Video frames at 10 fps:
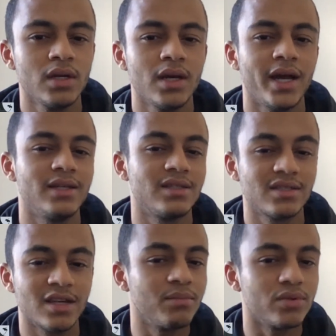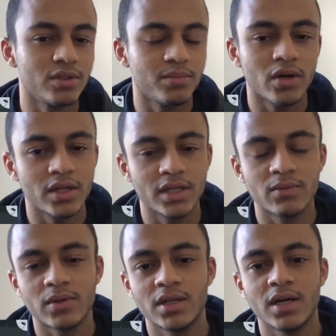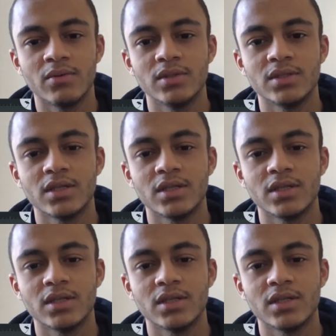I'd stumbled upon it when I was